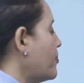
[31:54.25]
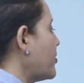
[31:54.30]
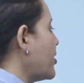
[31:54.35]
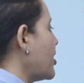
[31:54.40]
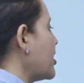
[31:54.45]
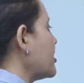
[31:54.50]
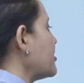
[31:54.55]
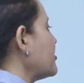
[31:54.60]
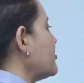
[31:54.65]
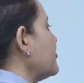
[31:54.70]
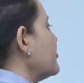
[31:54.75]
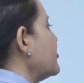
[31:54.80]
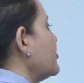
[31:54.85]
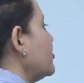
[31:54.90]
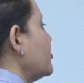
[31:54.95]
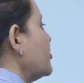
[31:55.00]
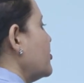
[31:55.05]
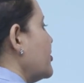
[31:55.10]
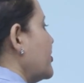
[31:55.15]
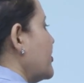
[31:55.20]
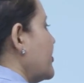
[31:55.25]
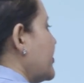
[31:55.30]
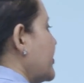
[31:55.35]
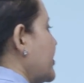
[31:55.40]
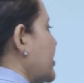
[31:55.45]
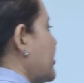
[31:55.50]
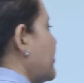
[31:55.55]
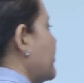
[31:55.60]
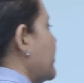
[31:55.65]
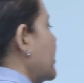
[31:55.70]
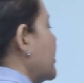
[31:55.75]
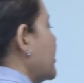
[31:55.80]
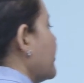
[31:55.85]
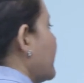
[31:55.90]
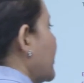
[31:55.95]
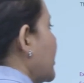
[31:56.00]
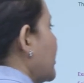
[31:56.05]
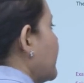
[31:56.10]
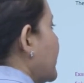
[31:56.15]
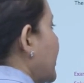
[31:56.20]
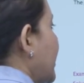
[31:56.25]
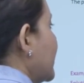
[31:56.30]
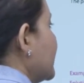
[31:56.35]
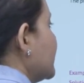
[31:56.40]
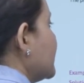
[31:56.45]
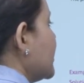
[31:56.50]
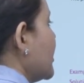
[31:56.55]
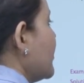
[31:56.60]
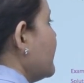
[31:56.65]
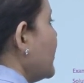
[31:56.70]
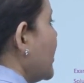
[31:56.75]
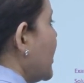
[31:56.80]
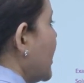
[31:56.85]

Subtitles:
product of two given number divided by HCF,